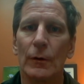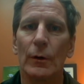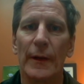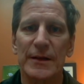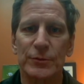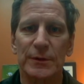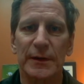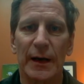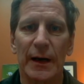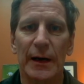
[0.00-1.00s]
well, that's when
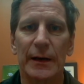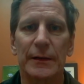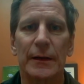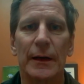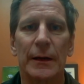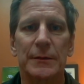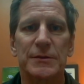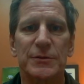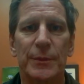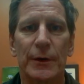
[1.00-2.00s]
God and
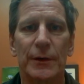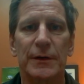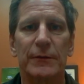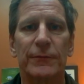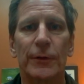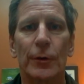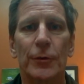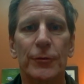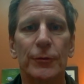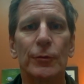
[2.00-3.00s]
Spirit can flow
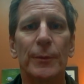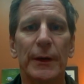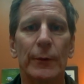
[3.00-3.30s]
through me.